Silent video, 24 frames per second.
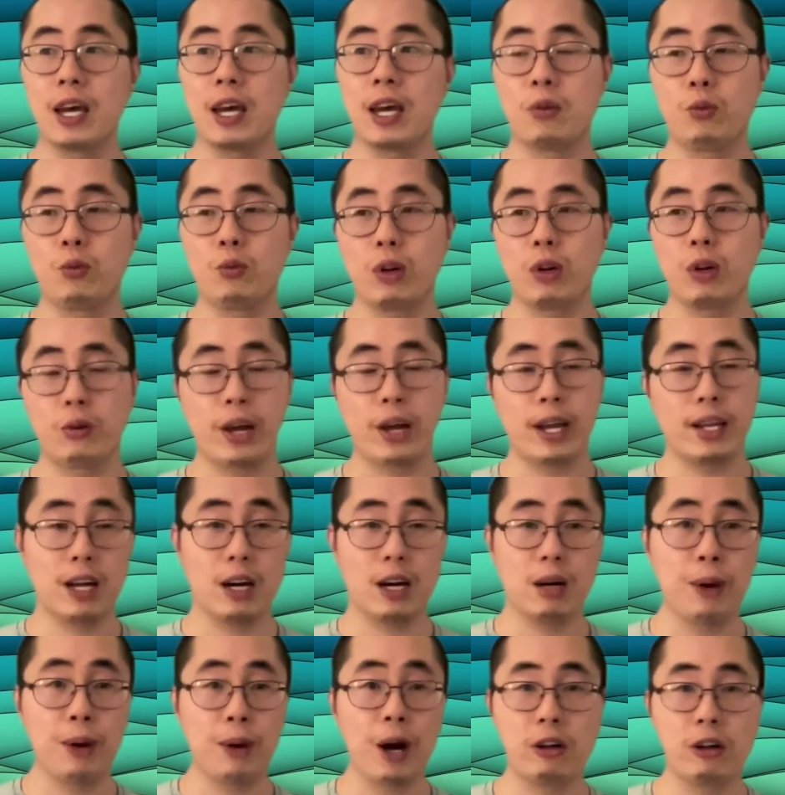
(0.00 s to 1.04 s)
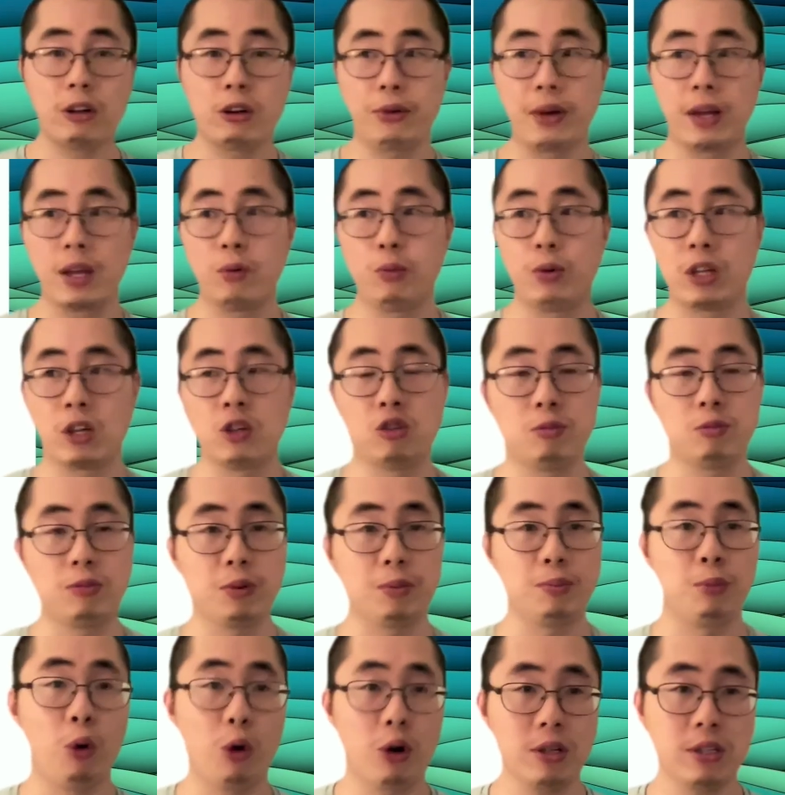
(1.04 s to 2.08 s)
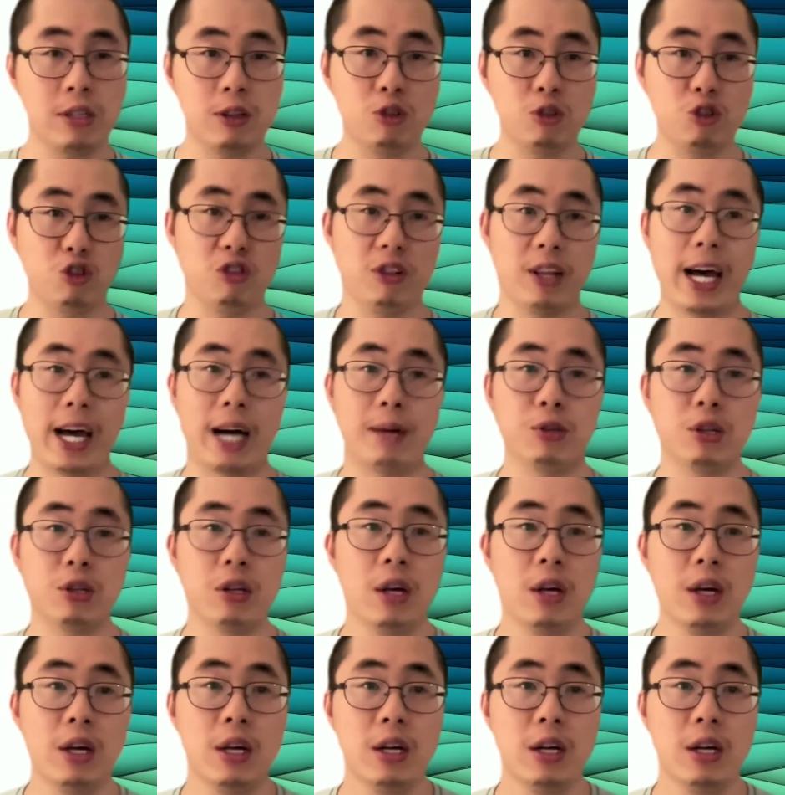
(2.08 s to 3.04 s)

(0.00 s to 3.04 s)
And we're right now partnering with Consumer Reports Digital Labs